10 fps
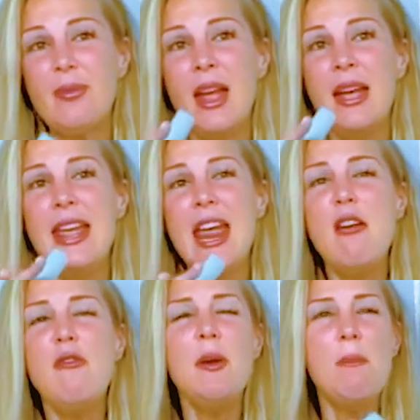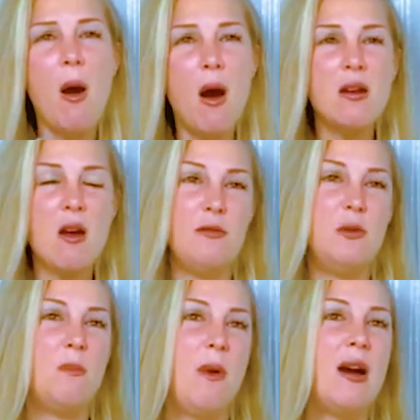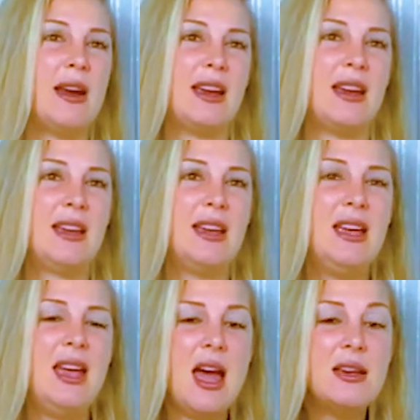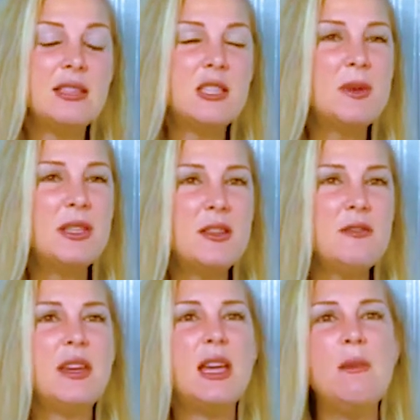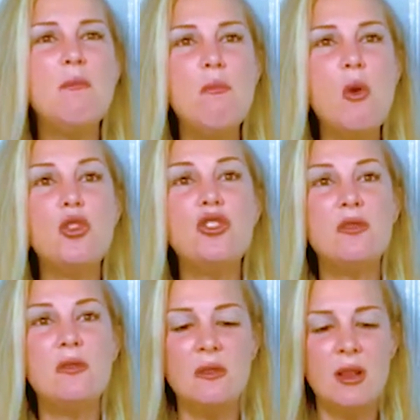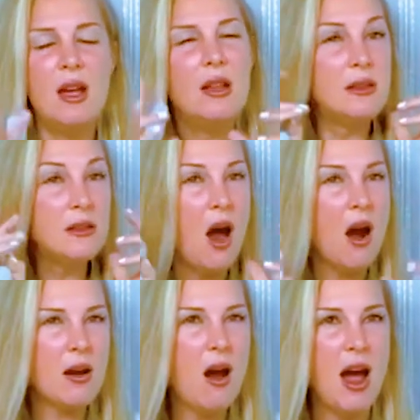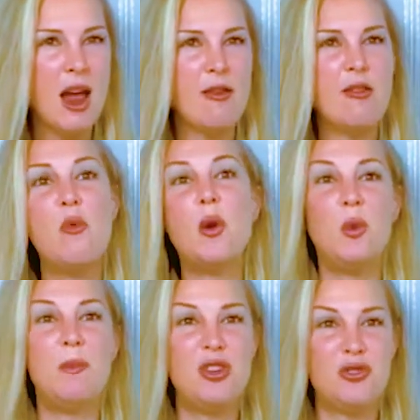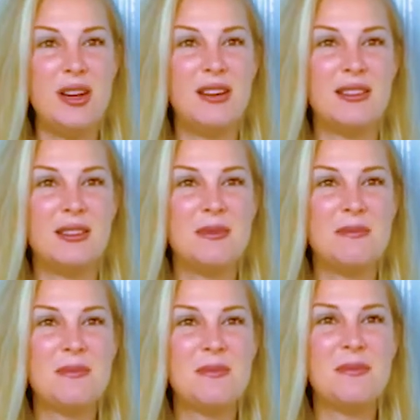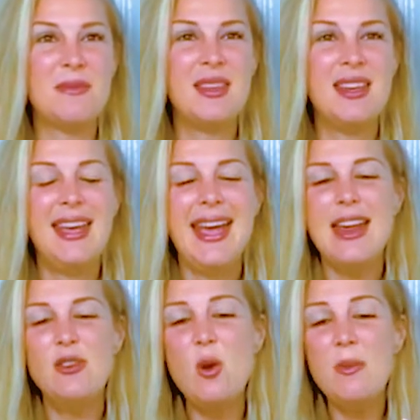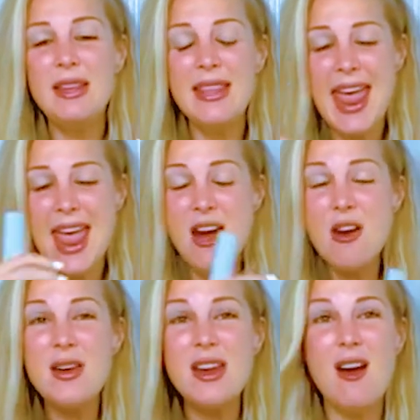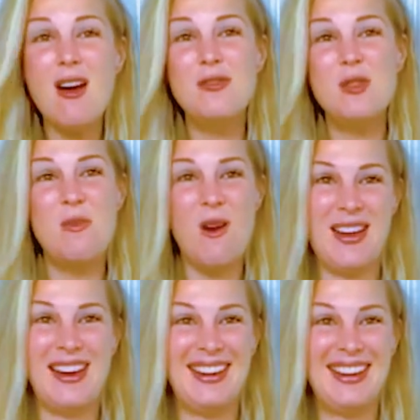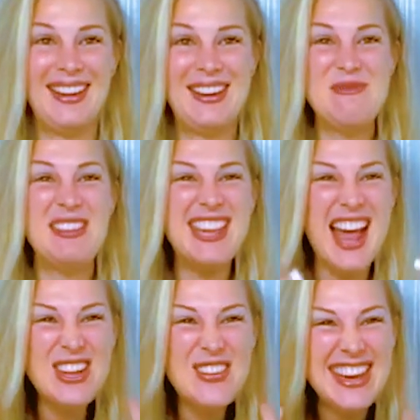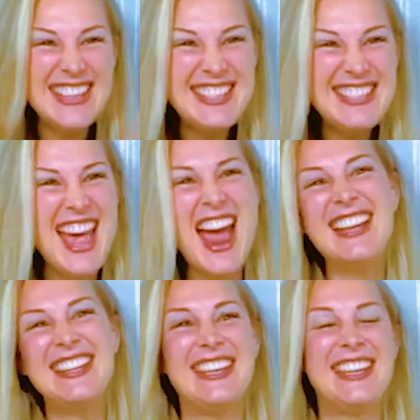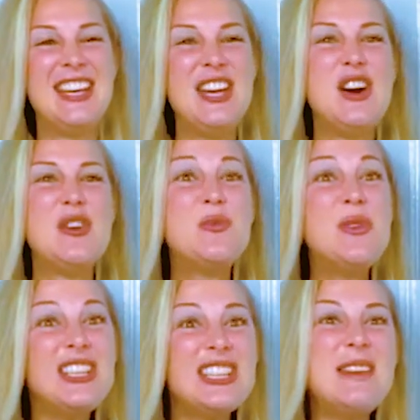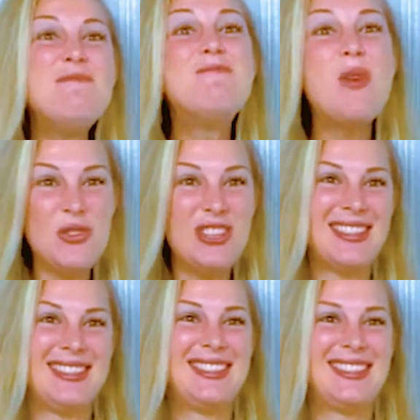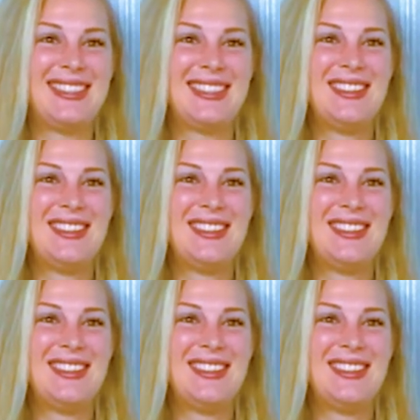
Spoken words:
And every part of your body has a specific emotional little archive of what will be triggered. And normally the area of your body will tell you exactly which emotions